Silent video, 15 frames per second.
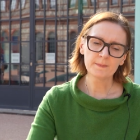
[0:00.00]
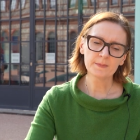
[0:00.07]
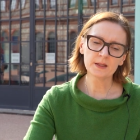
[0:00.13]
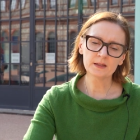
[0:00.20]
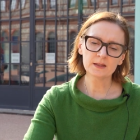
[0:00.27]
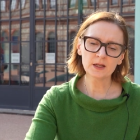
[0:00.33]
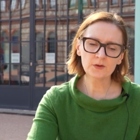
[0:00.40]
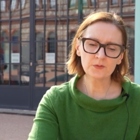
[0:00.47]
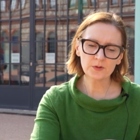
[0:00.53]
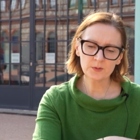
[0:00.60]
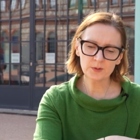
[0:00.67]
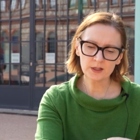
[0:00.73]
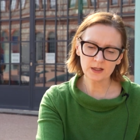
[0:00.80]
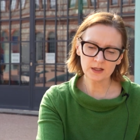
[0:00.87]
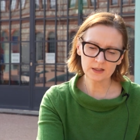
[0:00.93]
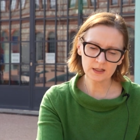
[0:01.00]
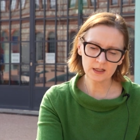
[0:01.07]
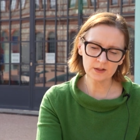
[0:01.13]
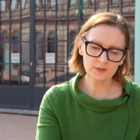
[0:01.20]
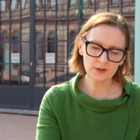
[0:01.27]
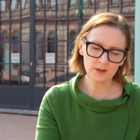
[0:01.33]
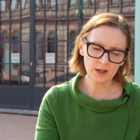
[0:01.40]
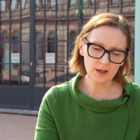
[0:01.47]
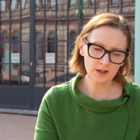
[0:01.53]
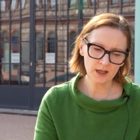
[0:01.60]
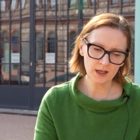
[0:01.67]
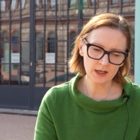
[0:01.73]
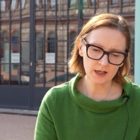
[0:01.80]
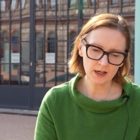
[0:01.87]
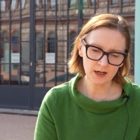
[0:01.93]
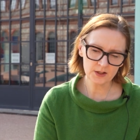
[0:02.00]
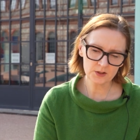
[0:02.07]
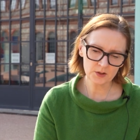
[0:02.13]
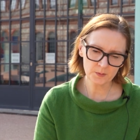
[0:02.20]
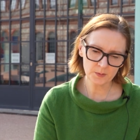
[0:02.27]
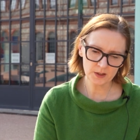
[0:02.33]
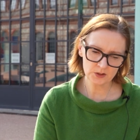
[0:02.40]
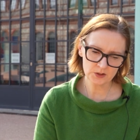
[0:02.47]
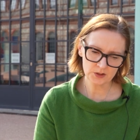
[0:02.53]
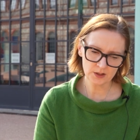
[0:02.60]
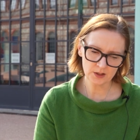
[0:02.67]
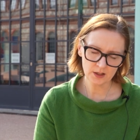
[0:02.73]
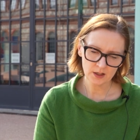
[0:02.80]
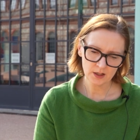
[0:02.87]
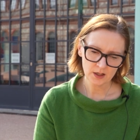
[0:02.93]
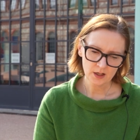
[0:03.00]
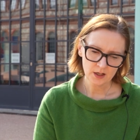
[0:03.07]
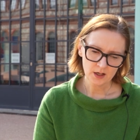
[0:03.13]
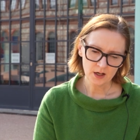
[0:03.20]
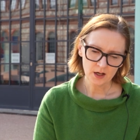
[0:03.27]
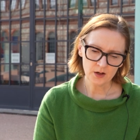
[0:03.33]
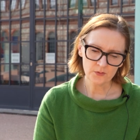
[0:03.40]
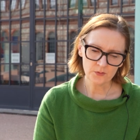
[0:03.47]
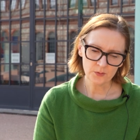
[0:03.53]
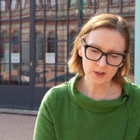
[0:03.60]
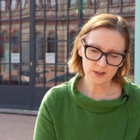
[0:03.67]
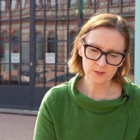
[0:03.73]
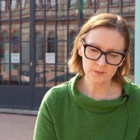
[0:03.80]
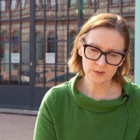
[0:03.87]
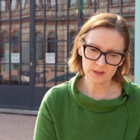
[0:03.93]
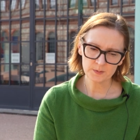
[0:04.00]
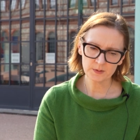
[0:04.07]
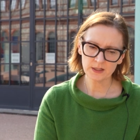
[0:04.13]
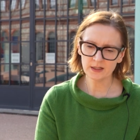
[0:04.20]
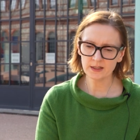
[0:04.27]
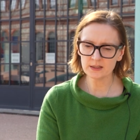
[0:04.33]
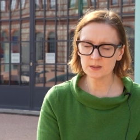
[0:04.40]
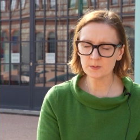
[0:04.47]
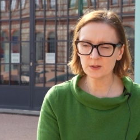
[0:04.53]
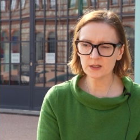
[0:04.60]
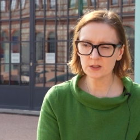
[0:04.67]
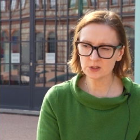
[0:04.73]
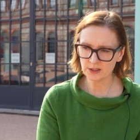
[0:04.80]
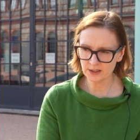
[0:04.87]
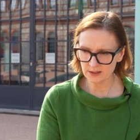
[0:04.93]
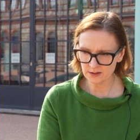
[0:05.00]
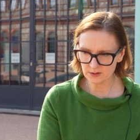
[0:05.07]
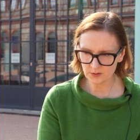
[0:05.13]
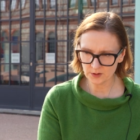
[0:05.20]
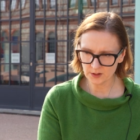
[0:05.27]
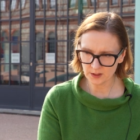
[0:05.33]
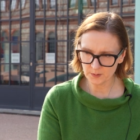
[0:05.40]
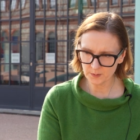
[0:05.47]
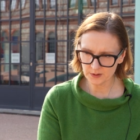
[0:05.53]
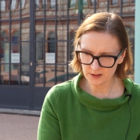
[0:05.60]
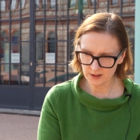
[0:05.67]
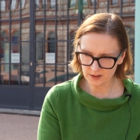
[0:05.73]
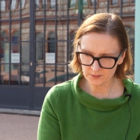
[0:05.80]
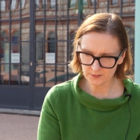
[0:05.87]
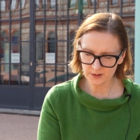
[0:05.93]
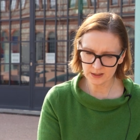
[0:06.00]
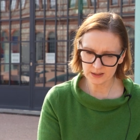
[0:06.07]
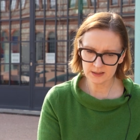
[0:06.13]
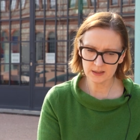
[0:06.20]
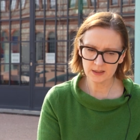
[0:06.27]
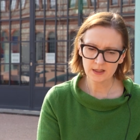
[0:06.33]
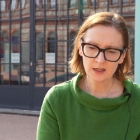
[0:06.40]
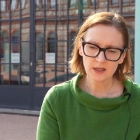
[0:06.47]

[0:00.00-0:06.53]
And therefore we got kind of a larger picture of what it must be like to be a child growing up in conflict.